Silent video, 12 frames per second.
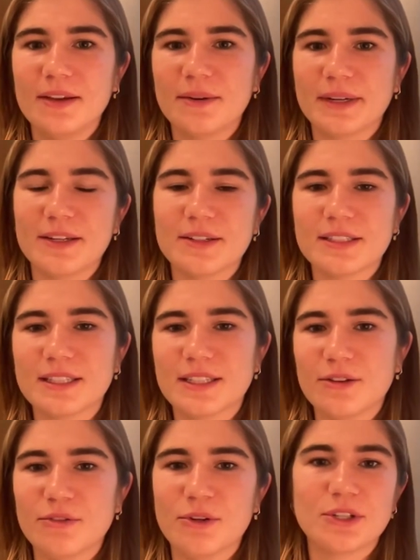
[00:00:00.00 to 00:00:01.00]
hears this
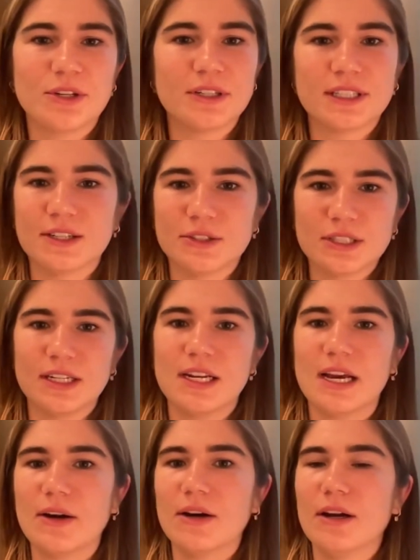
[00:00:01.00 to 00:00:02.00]
in the future or is interested
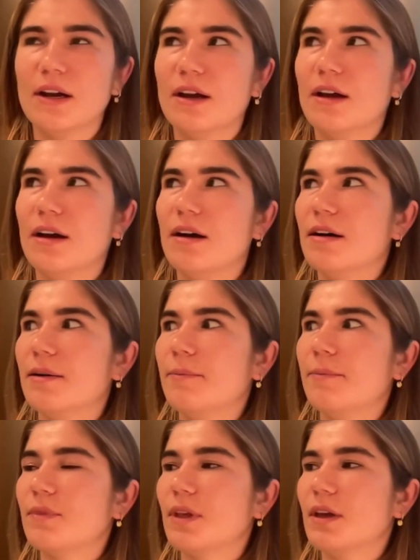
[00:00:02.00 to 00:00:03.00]
now,
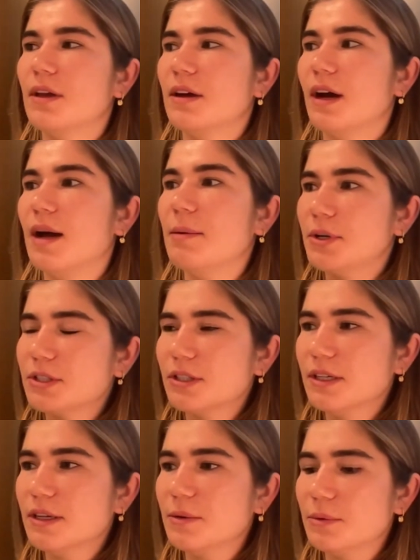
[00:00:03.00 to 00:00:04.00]
I
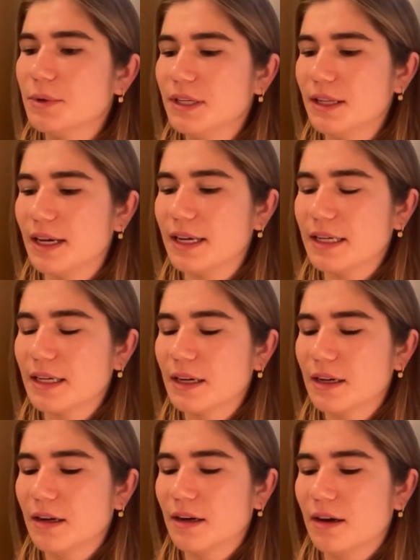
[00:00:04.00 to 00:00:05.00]
personally really like
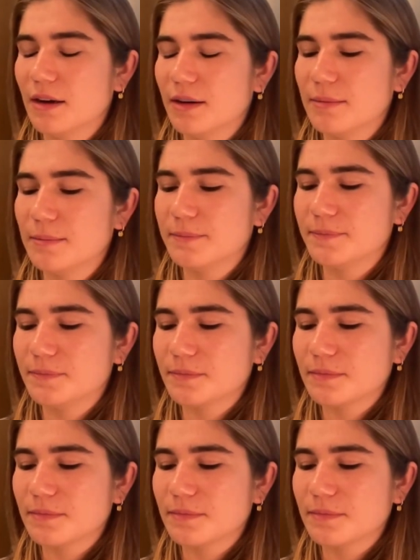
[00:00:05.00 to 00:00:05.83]
Pilates